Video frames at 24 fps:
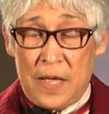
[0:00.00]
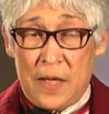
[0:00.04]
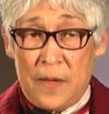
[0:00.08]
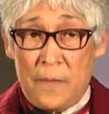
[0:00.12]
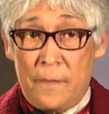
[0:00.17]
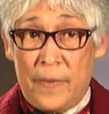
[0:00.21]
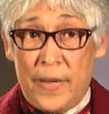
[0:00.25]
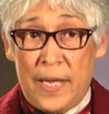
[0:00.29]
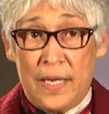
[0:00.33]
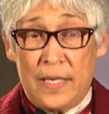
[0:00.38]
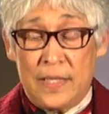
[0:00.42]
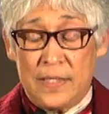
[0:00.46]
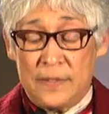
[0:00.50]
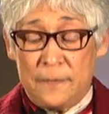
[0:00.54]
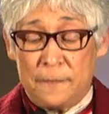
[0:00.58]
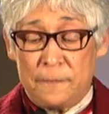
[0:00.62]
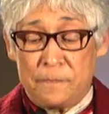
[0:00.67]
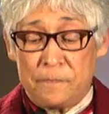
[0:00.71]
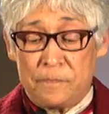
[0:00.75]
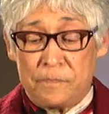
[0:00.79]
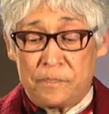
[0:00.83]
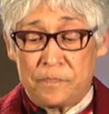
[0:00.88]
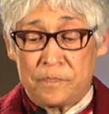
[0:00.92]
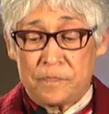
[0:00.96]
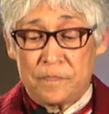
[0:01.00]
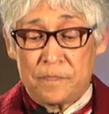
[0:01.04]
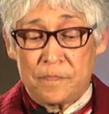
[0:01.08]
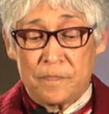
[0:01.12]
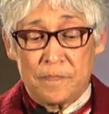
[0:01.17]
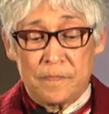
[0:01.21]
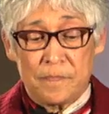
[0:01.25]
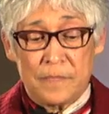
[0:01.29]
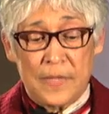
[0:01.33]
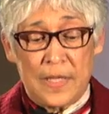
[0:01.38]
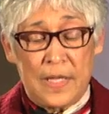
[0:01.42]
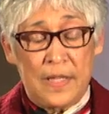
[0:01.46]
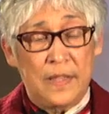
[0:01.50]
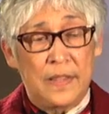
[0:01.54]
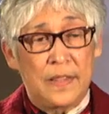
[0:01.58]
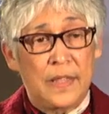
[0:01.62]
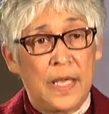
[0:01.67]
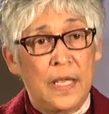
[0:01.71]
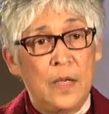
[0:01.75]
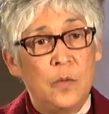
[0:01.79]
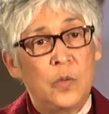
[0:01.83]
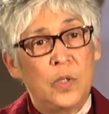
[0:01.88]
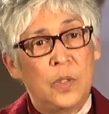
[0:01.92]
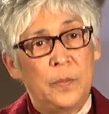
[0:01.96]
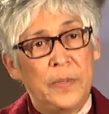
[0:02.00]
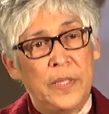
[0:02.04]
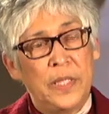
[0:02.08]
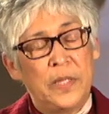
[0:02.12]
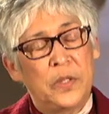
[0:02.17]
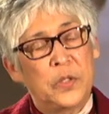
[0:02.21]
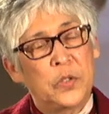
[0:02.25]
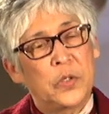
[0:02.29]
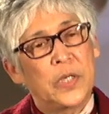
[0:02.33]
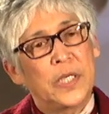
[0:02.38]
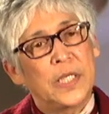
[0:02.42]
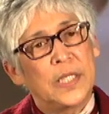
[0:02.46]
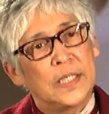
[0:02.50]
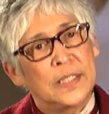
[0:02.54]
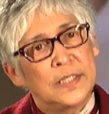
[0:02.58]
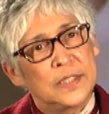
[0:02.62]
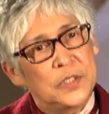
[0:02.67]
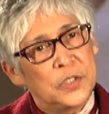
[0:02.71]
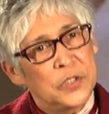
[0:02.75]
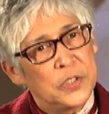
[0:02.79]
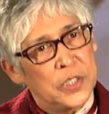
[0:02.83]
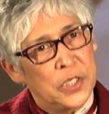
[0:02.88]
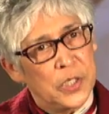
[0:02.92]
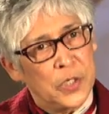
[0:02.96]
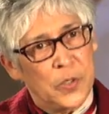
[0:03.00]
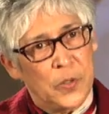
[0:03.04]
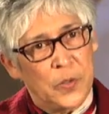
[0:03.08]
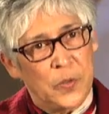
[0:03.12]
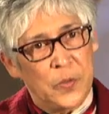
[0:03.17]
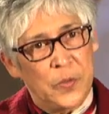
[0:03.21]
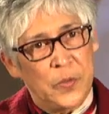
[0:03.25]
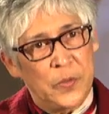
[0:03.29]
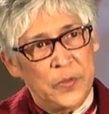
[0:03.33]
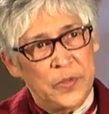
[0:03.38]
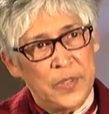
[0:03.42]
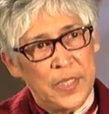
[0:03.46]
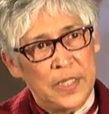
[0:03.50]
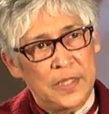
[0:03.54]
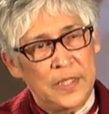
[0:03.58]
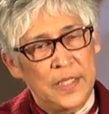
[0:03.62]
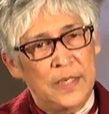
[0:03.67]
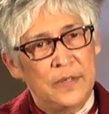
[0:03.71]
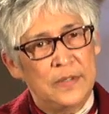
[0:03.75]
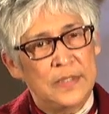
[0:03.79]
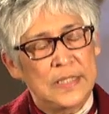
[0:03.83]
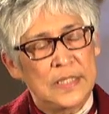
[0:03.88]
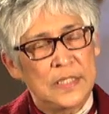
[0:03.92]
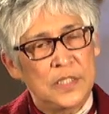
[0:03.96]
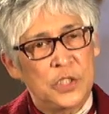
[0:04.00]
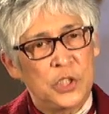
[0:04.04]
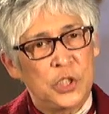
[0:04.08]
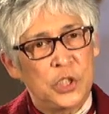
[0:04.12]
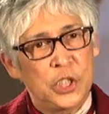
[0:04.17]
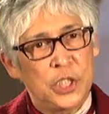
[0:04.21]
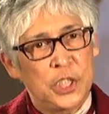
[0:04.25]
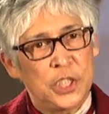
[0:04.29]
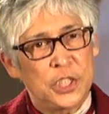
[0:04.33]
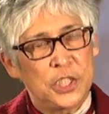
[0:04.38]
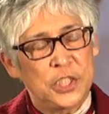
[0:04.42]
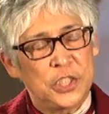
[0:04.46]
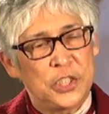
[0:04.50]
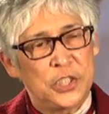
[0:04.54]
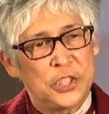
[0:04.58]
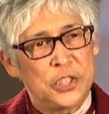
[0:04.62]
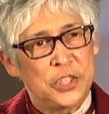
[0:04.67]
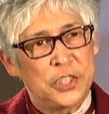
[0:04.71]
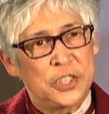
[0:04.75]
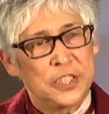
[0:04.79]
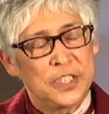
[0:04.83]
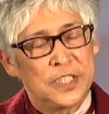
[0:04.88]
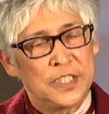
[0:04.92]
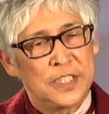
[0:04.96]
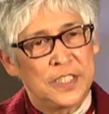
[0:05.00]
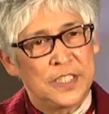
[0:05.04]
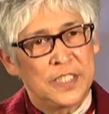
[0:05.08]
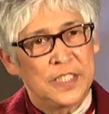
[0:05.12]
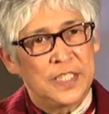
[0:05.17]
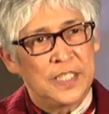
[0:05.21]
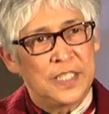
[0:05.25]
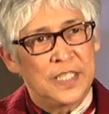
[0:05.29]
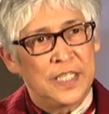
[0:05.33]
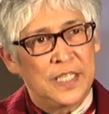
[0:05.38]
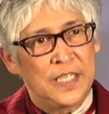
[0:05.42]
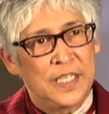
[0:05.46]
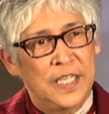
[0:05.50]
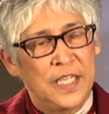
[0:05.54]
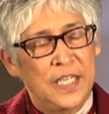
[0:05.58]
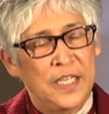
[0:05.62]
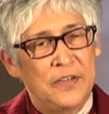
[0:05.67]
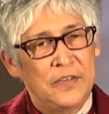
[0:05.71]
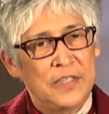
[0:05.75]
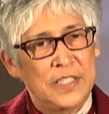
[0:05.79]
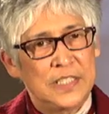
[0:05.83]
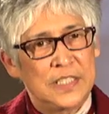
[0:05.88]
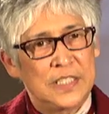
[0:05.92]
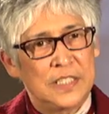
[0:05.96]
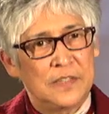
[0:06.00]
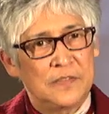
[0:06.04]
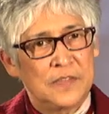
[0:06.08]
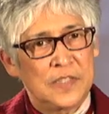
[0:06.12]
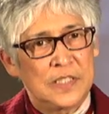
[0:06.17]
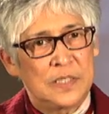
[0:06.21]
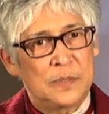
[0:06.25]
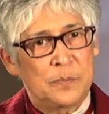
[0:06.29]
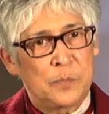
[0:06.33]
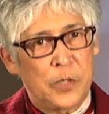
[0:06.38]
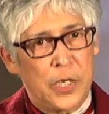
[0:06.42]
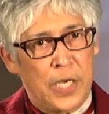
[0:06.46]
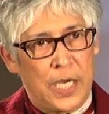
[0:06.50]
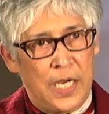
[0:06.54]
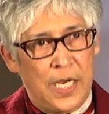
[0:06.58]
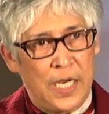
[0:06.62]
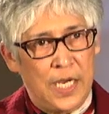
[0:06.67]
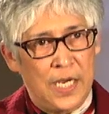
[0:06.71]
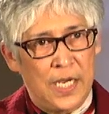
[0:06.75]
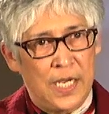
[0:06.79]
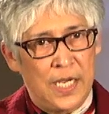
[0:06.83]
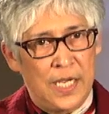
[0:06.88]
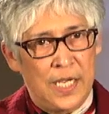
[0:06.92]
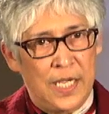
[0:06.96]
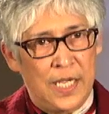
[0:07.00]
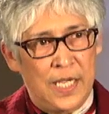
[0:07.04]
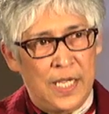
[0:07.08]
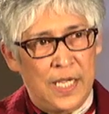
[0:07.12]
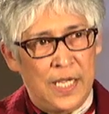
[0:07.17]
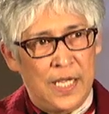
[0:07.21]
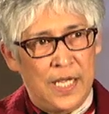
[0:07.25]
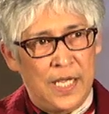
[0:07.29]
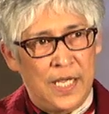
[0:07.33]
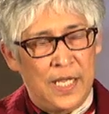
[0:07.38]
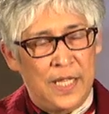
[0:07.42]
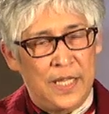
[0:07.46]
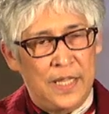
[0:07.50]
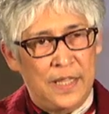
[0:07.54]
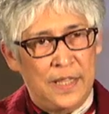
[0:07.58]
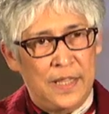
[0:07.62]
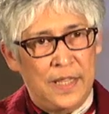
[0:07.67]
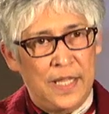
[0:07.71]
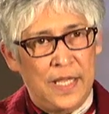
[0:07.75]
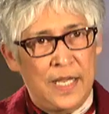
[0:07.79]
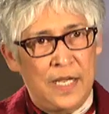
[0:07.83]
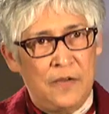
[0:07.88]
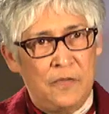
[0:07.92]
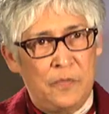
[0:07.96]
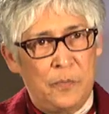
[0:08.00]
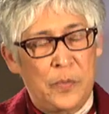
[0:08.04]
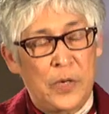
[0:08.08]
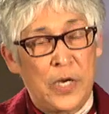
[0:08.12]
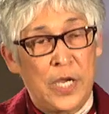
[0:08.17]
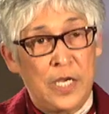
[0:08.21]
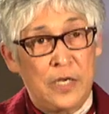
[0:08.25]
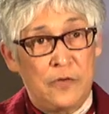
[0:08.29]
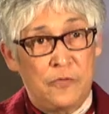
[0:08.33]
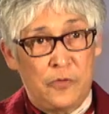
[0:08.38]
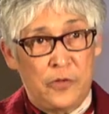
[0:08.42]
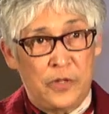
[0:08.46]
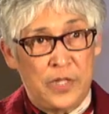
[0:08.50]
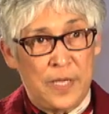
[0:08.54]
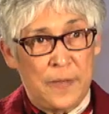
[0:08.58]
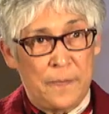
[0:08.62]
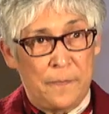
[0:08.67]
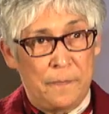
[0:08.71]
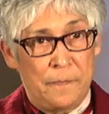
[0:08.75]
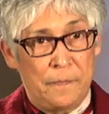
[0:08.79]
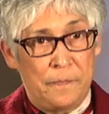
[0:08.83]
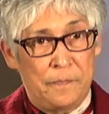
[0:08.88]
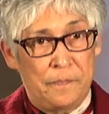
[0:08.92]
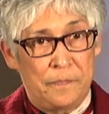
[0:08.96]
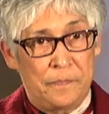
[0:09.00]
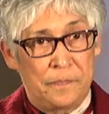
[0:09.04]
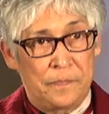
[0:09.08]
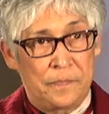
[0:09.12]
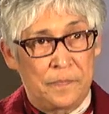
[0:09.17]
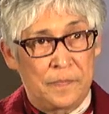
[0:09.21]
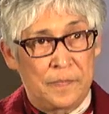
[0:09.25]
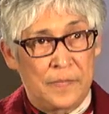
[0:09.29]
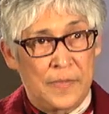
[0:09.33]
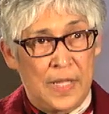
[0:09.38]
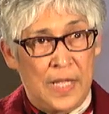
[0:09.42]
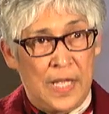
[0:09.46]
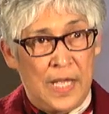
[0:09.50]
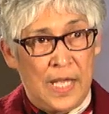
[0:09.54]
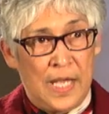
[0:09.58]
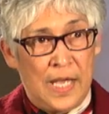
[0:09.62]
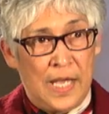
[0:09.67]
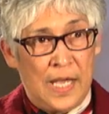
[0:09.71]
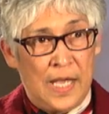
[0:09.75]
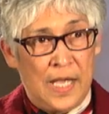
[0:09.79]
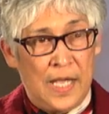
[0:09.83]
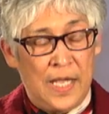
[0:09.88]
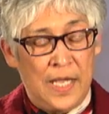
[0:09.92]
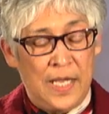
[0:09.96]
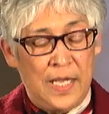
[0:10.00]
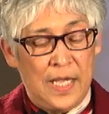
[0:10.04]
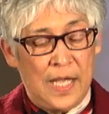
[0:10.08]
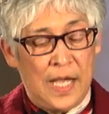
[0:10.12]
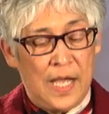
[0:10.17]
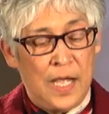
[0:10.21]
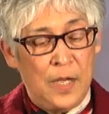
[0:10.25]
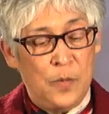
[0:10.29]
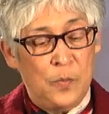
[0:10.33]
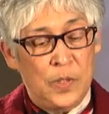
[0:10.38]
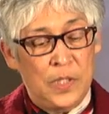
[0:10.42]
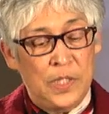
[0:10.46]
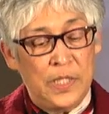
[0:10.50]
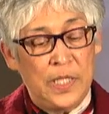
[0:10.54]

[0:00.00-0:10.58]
but they will be thrilled to know that there is a church here in Silver Spring that have prayed for them. I will